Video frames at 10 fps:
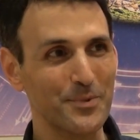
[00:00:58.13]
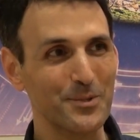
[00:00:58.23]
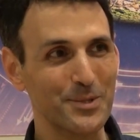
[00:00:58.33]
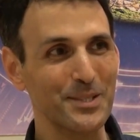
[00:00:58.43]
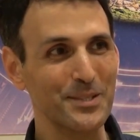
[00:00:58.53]

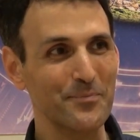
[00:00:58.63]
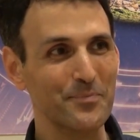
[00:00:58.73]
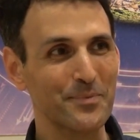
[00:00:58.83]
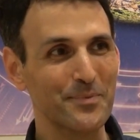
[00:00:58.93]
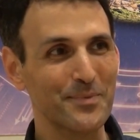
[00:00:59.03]
you see?
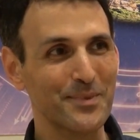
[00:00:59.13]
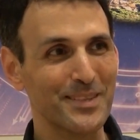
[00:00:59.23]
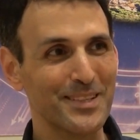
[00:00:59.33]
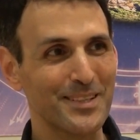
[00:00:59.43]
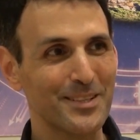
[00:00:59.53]

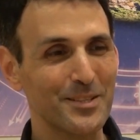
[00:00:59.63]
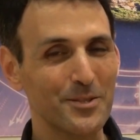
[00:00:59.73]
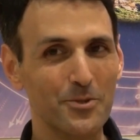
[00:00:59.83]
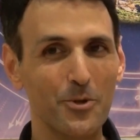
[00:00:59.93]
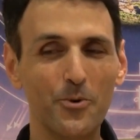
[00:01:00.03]

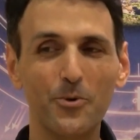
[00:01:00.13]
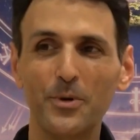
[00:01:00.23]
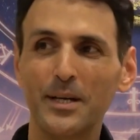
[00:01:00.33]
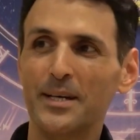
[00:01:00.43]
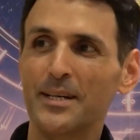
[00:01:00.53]

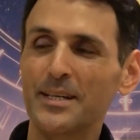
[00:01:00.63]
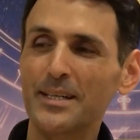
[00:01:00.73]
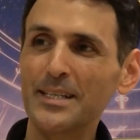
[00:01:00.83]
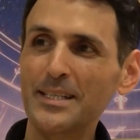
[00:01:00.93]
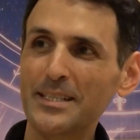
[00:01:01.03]
So,
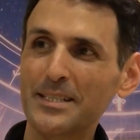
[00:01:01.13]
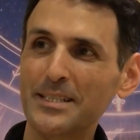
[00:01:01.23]
in a